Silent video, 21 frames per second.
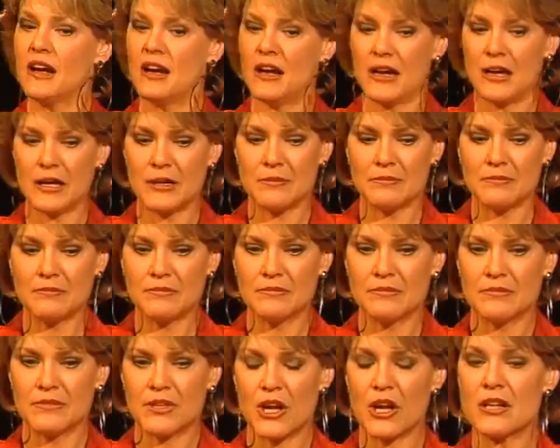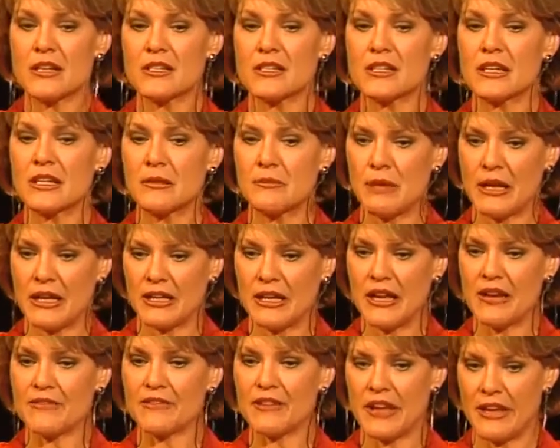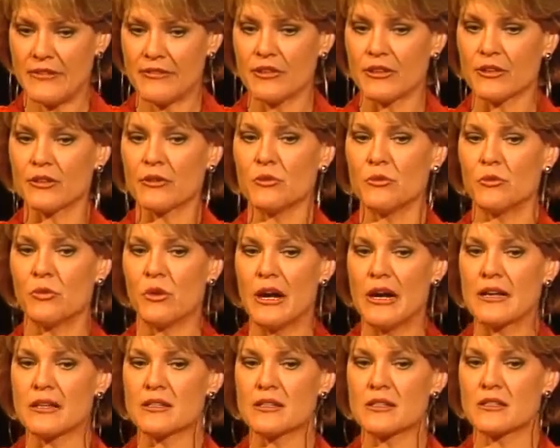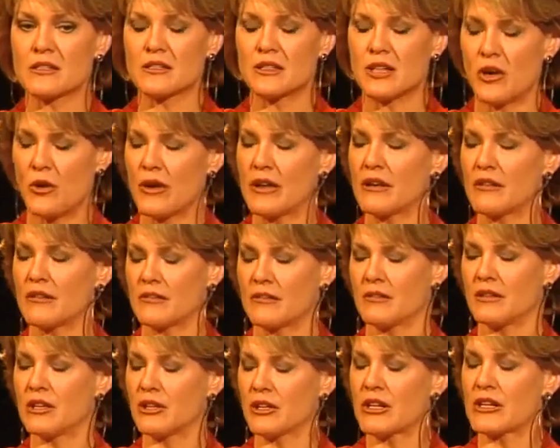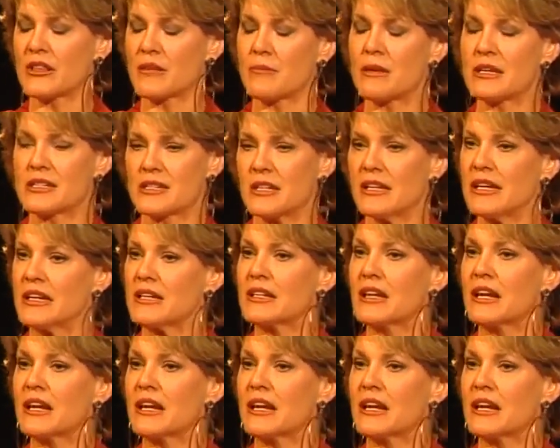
in my life ever was learning that my son had